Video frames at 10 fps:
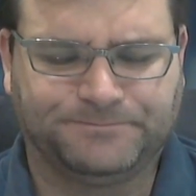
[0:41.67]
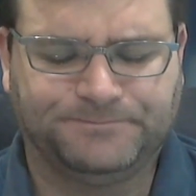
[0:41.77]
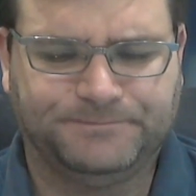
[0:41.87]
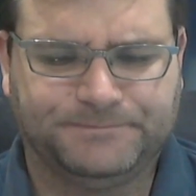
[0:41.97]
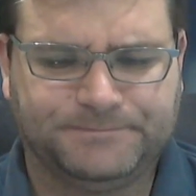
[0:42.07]

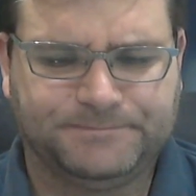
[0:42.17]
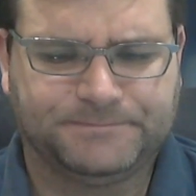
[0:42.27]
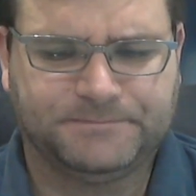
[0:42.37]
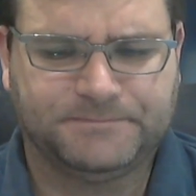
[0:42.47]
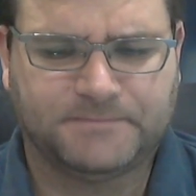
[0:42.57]

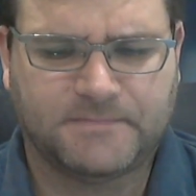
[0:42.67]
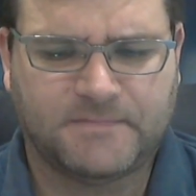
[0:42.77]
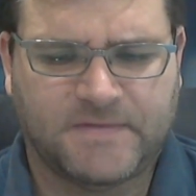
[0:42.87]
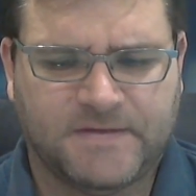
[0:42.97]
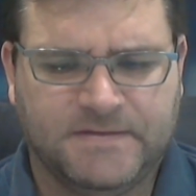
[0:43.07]

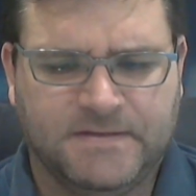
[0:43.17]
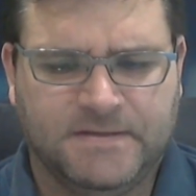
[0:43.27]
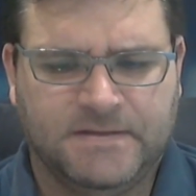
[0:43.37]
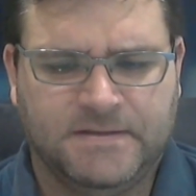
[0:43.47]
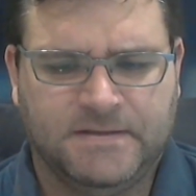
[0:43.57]
(no one is talking)